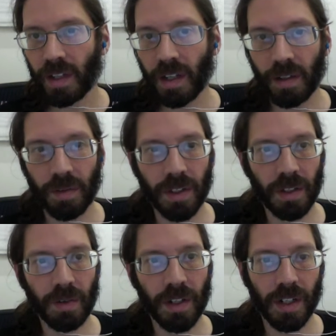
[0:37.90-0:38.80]
I really
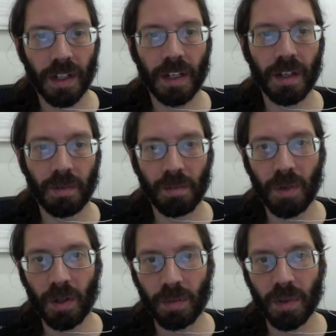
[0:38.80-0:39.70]
want a
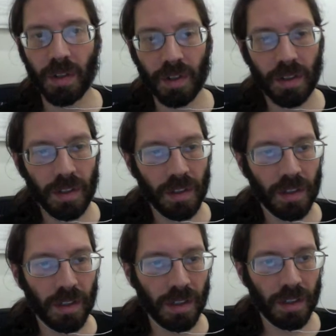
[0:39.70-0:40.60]
mobile
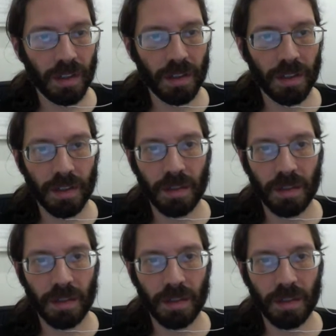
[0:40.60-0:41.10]
uh,